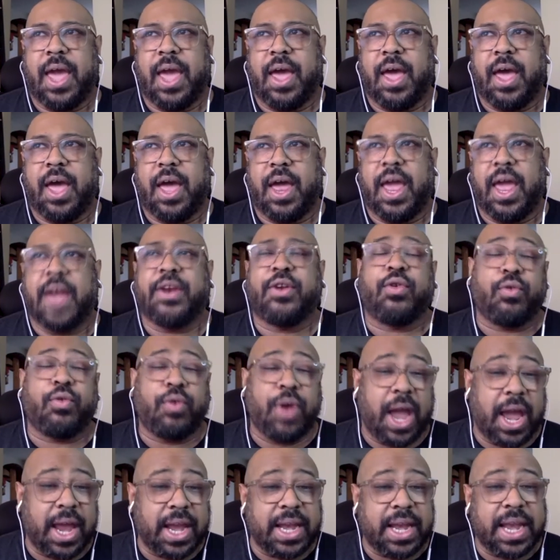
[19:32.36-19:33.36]
uh, and
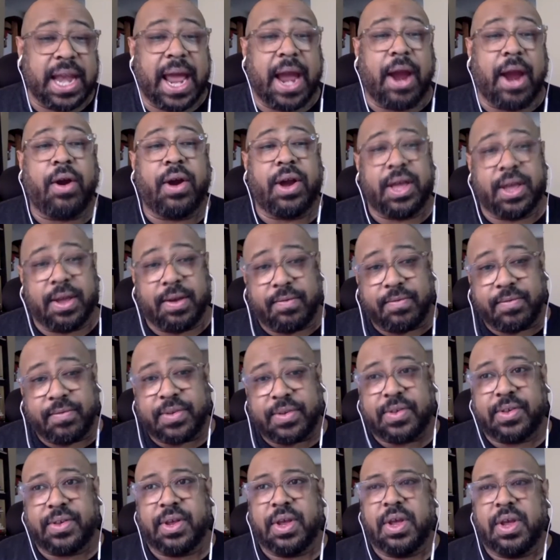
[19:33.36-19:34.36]
create
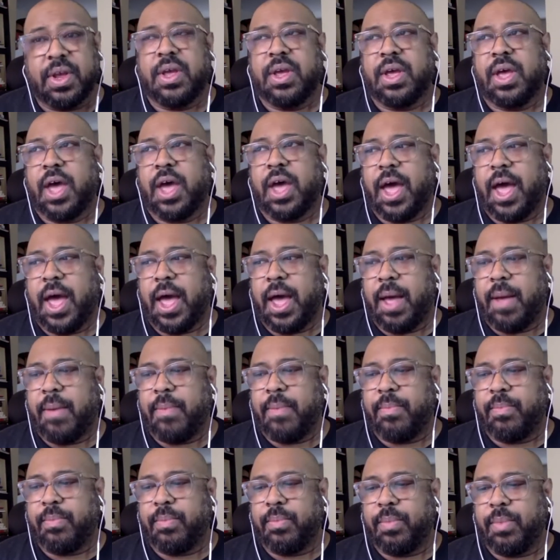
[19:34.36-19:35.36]
narratives
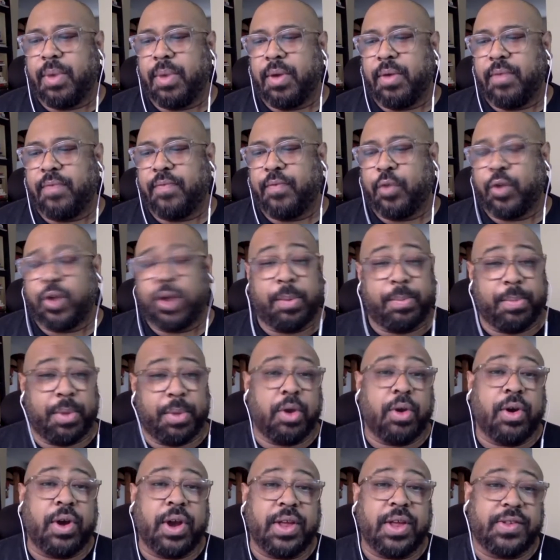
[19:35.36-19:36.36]
um, for
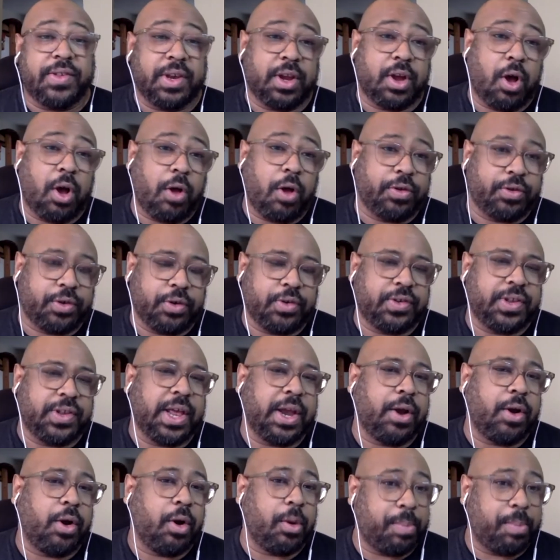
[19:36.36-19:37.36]
communities and cultures
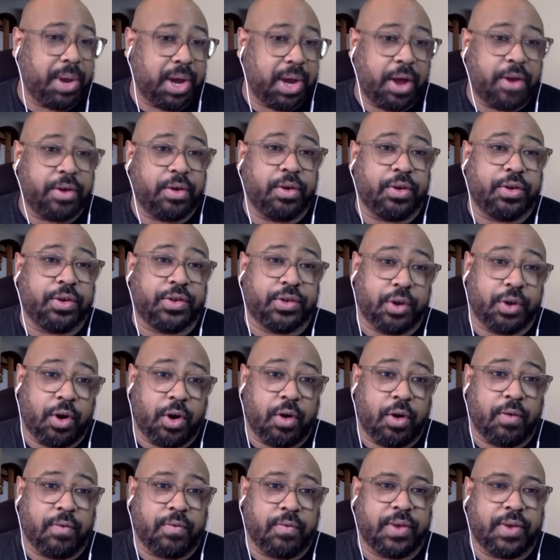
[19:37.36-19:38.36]
that are a bit
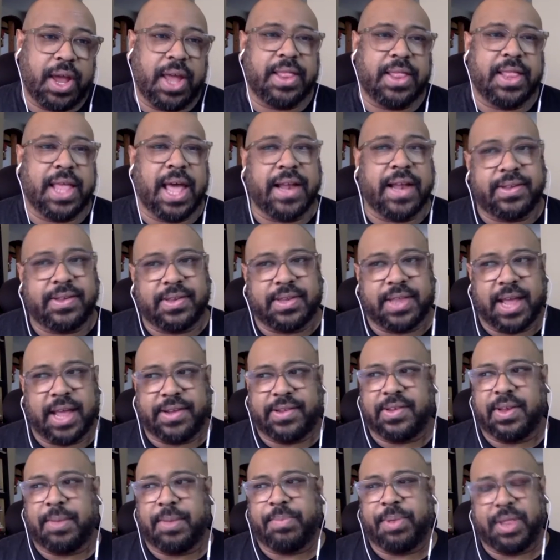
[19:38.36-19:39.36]
underserved. And that's,
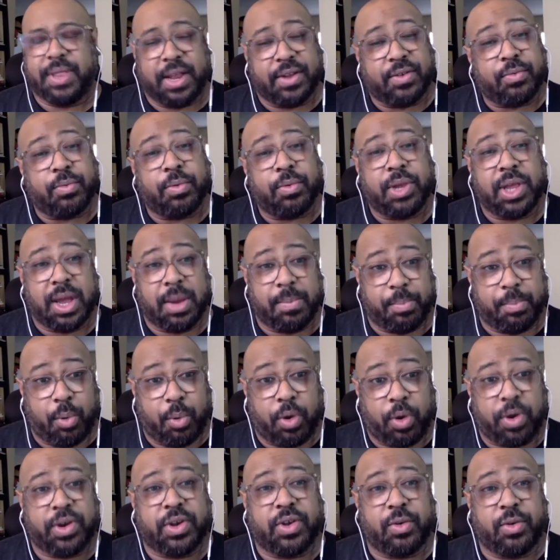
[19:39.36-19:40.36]
that's something that's really
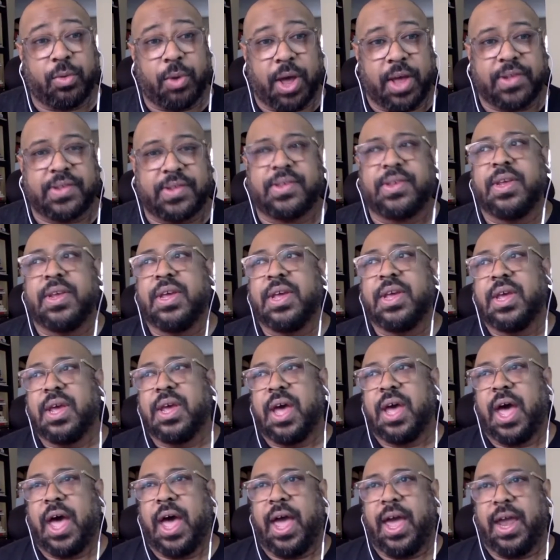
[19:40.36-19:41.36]
important to us
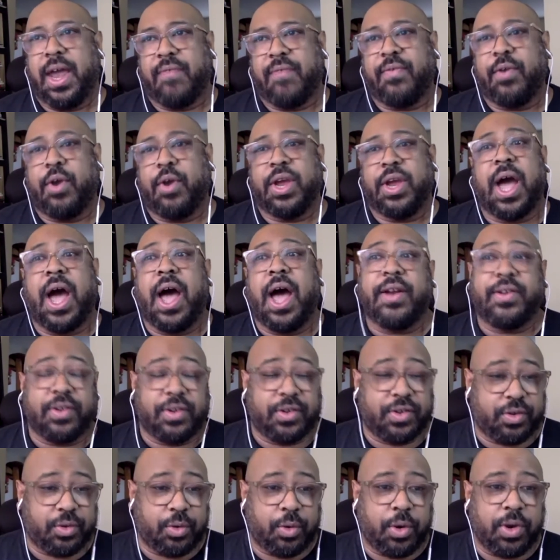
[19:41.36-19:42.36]
uh, and a very conscious
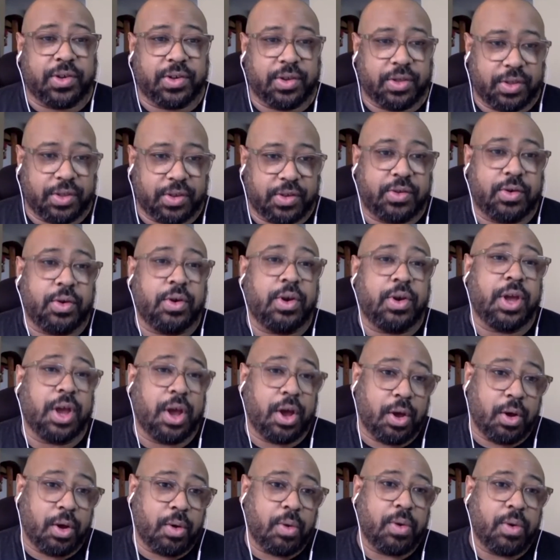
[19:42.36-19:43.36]
choice of the
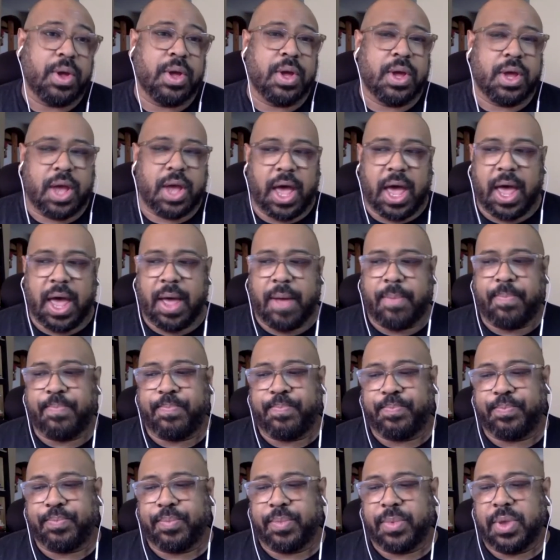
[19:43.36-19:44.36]
studio.
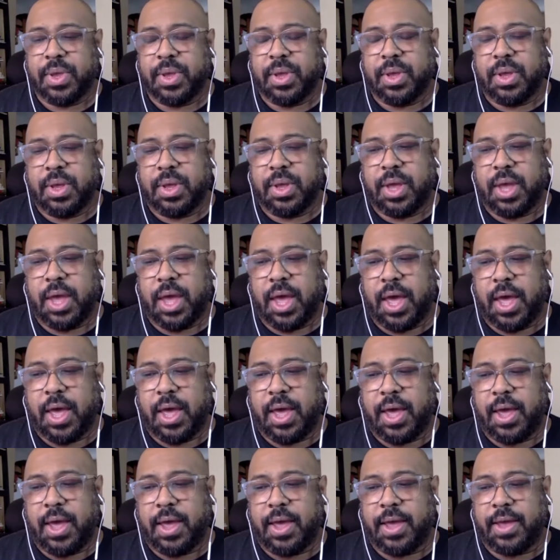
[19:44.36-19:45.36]
Um,
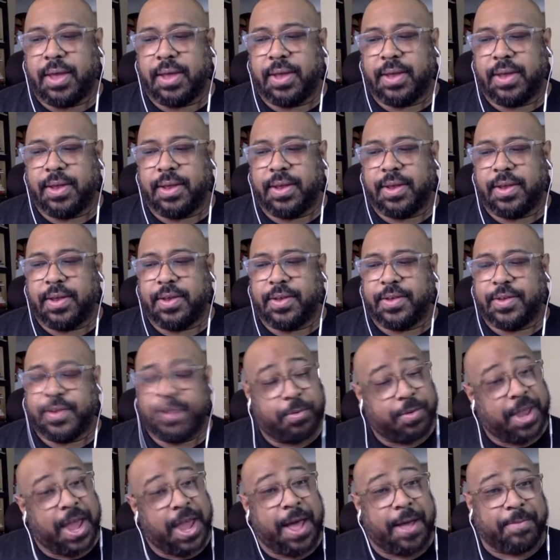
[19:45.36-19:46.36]
uh,
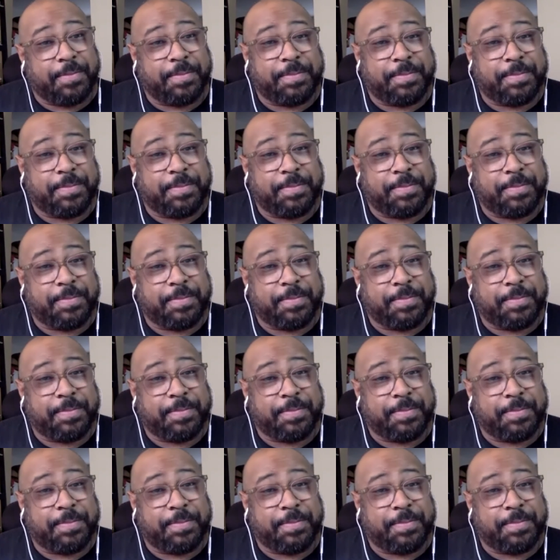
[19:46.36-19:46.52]
so yeah.